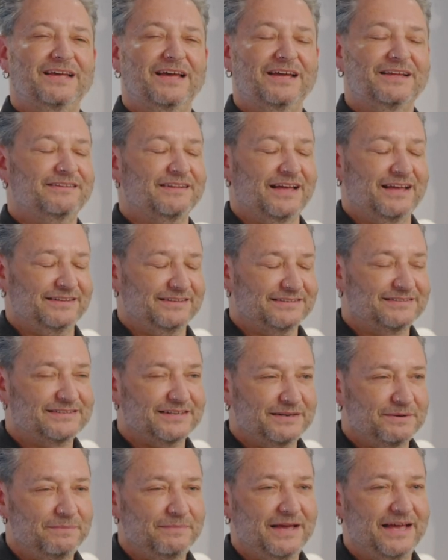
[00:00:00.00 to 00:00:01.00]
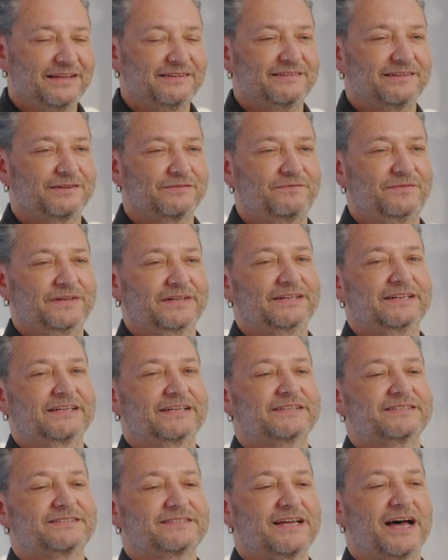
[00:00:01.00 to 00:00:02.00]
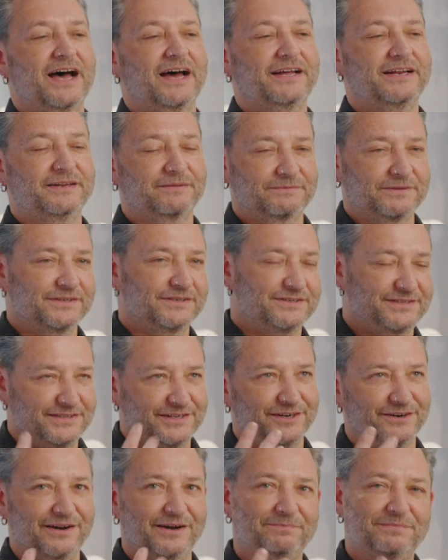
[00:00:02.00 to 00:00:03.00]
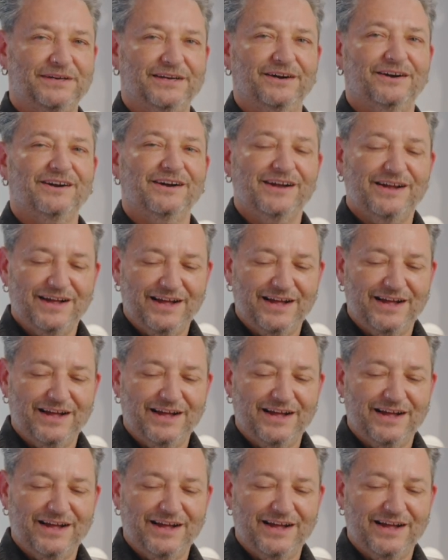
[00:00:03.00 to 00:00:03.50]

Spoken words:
it's an amazing feeling inside. I'm going to tear up here.